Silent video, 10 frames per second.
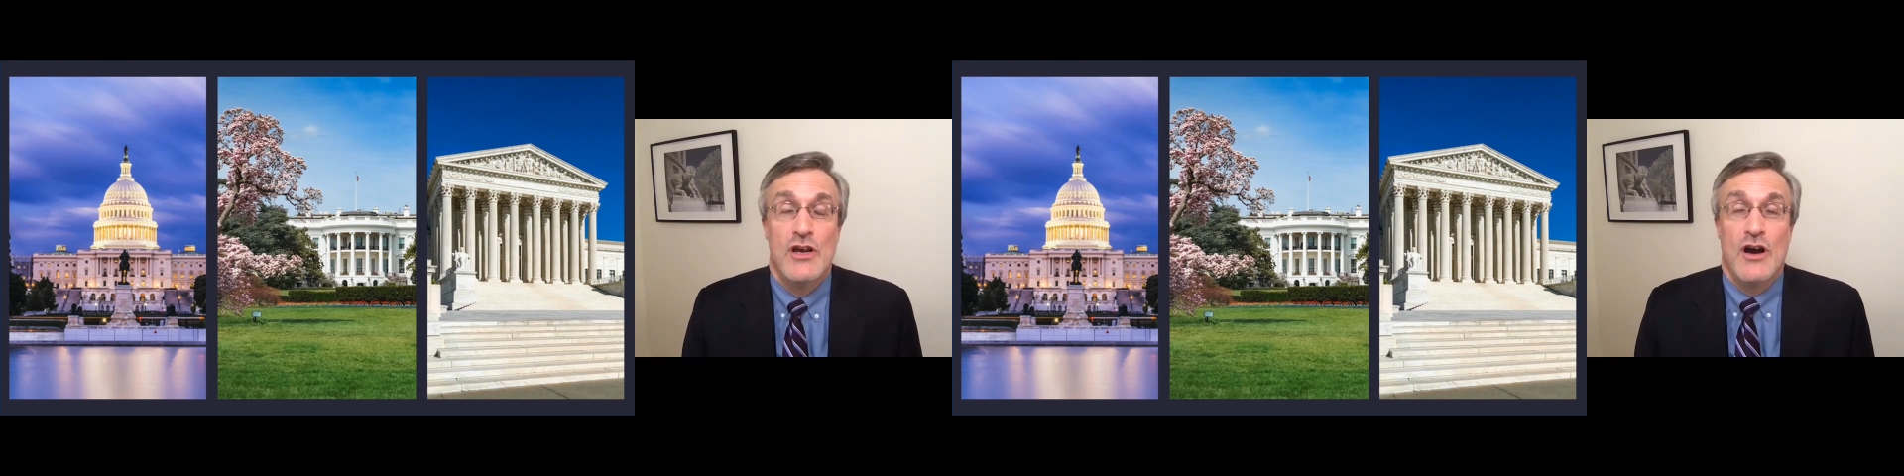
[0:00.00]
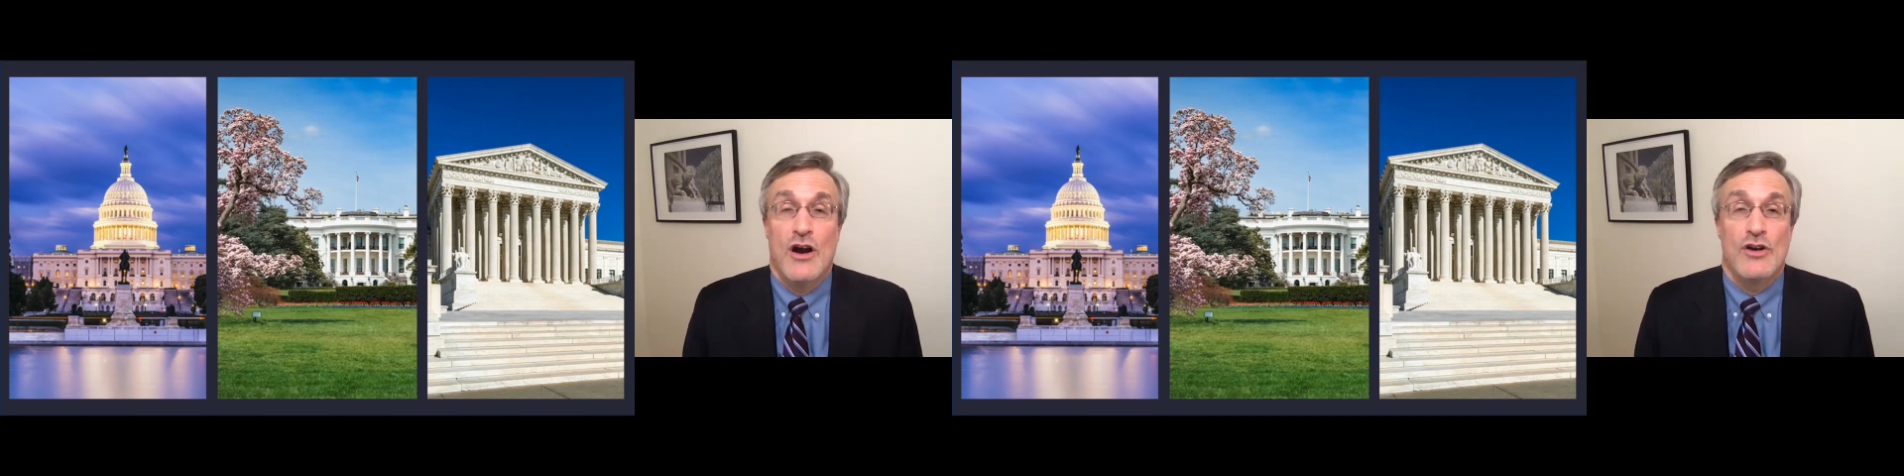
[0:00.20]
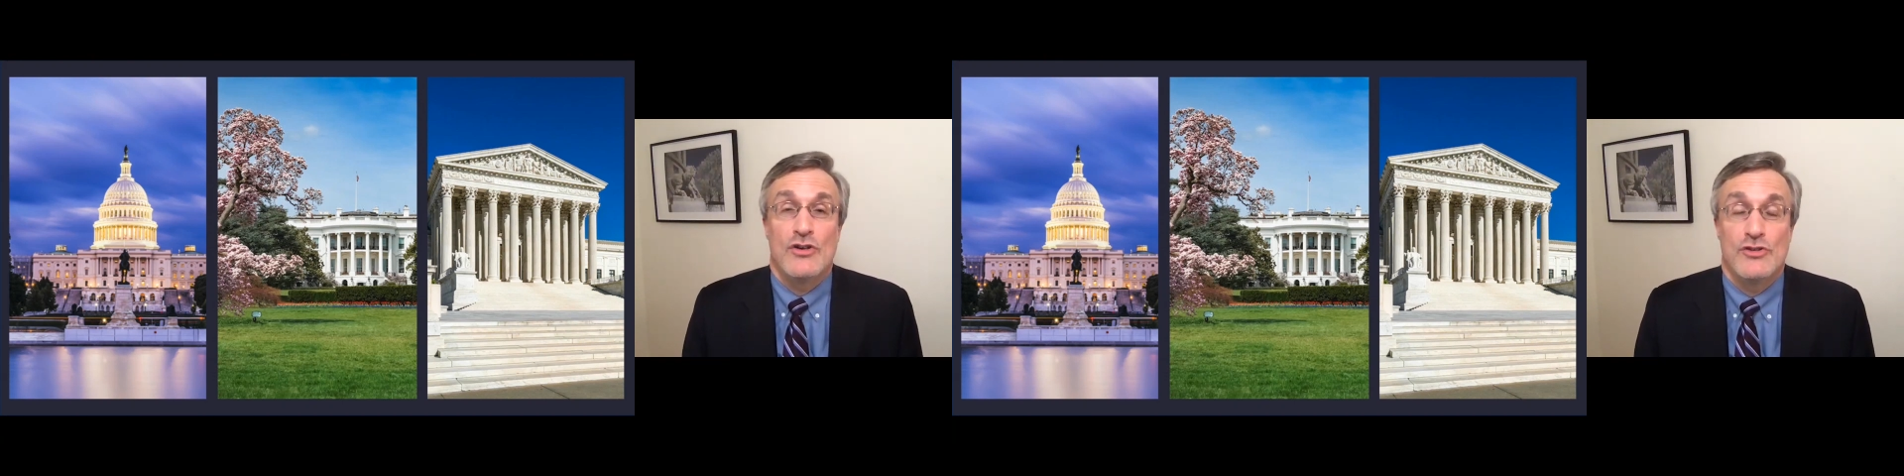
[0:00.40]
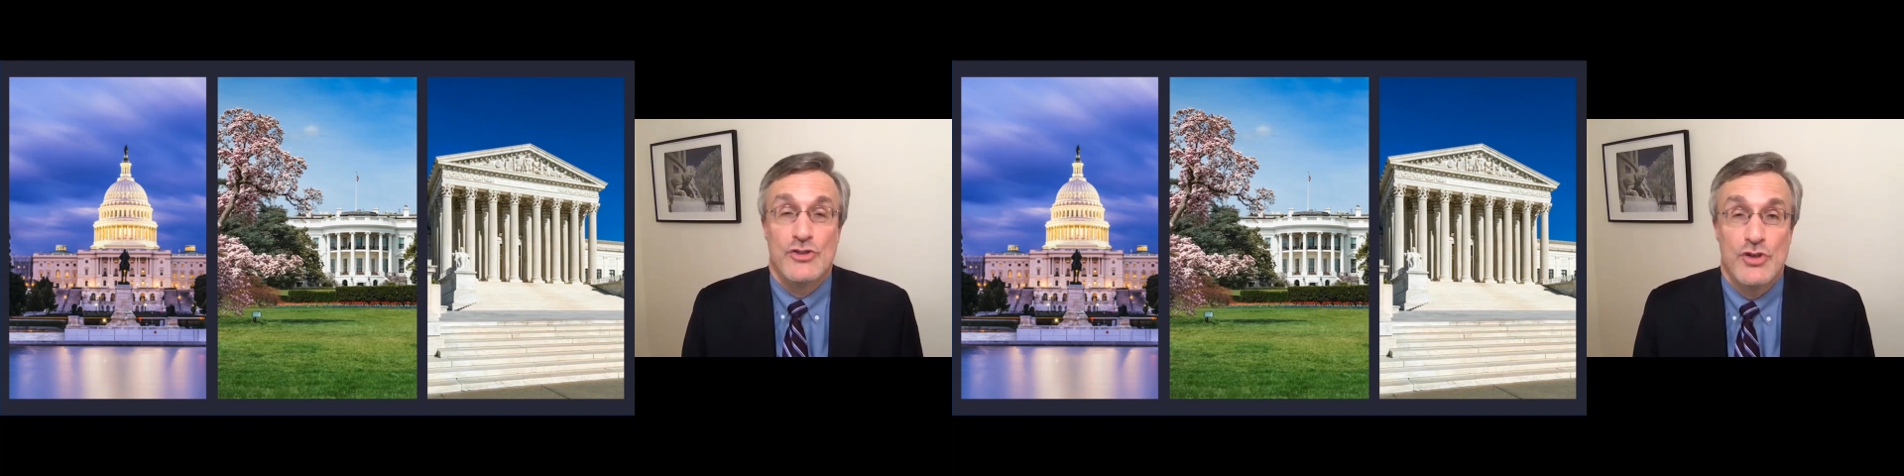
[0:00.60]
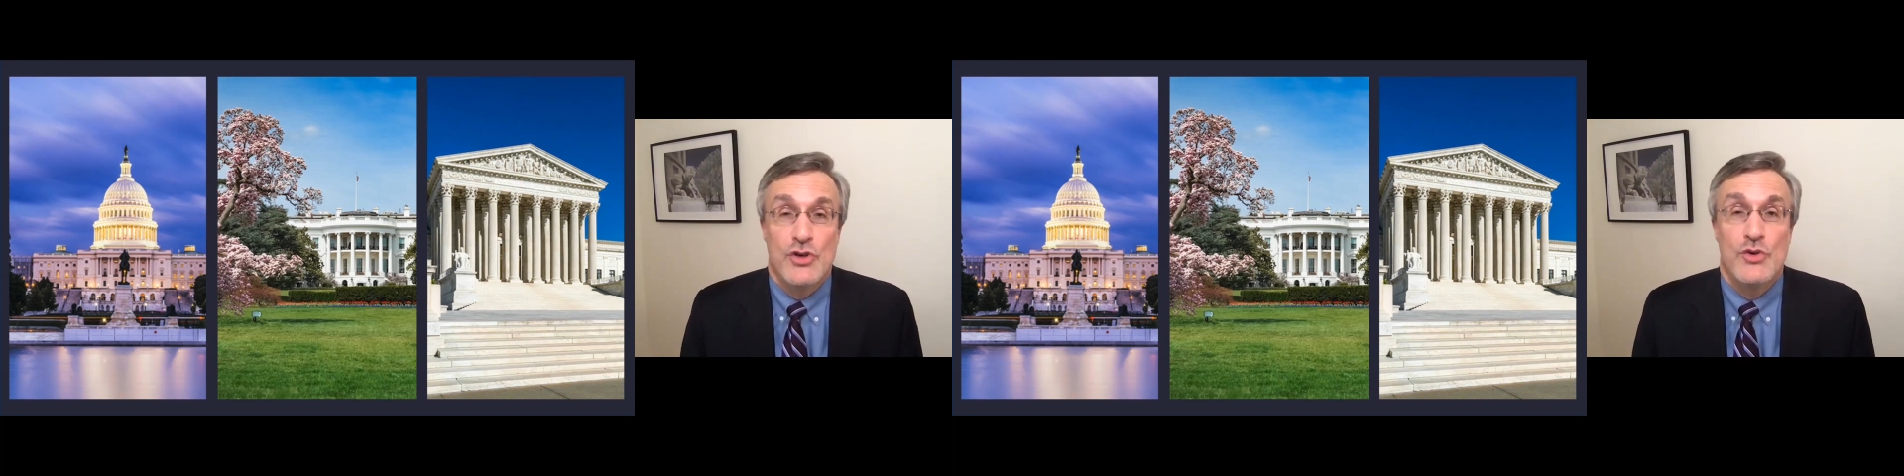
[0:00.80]
Article
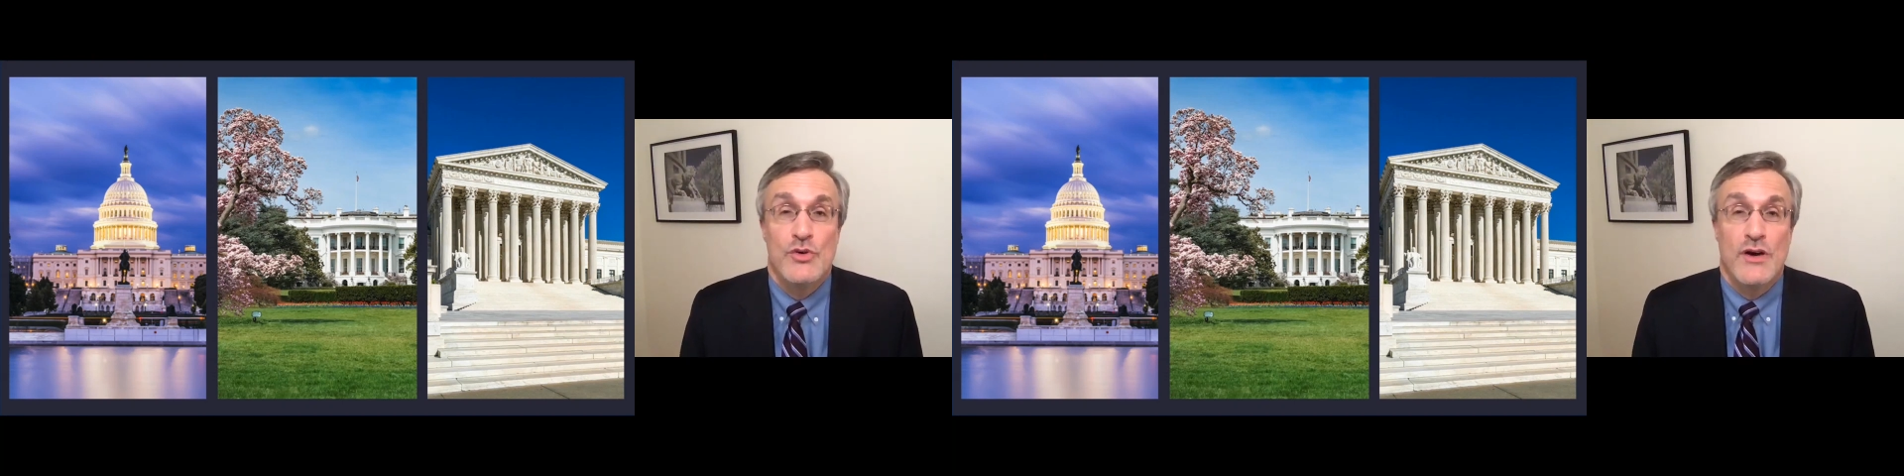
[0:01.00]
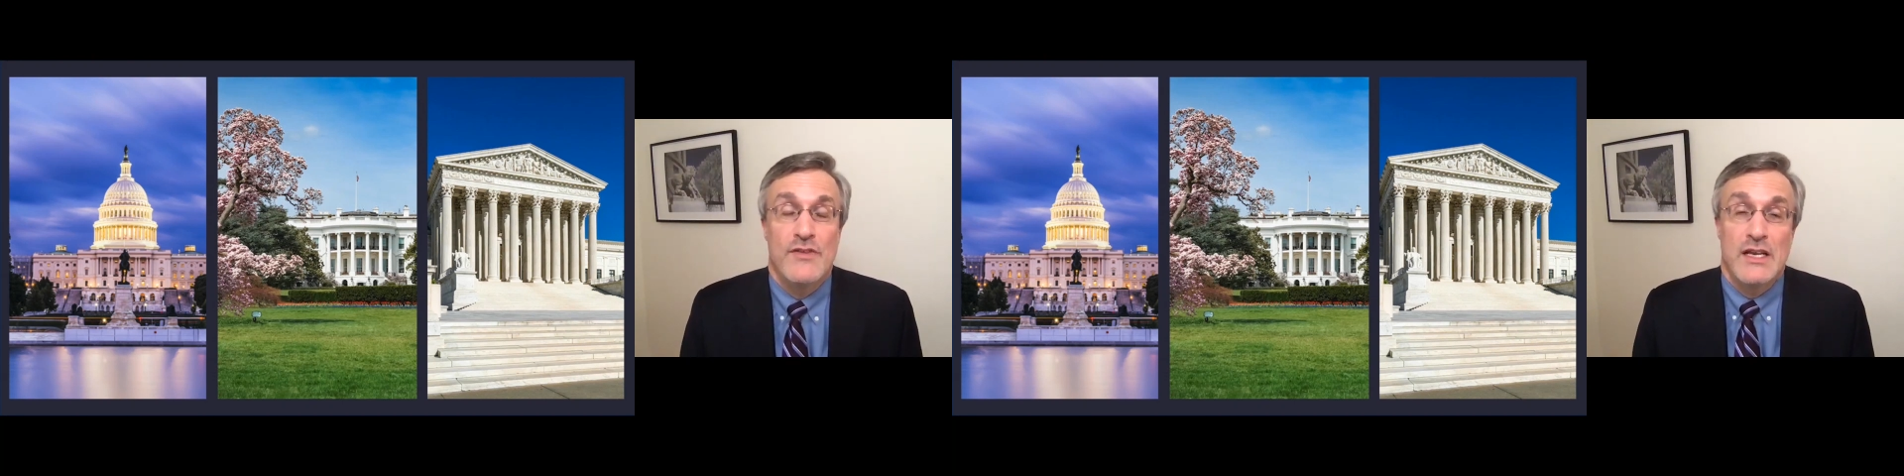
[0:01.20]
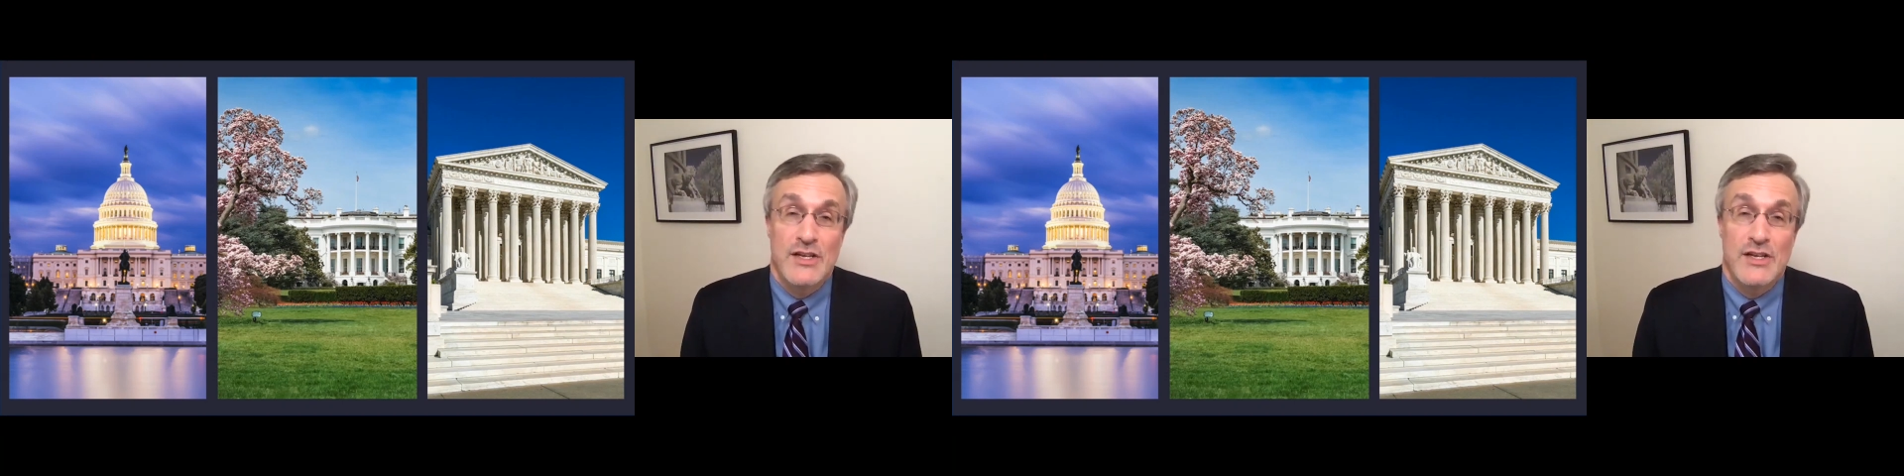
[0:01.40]
2 of an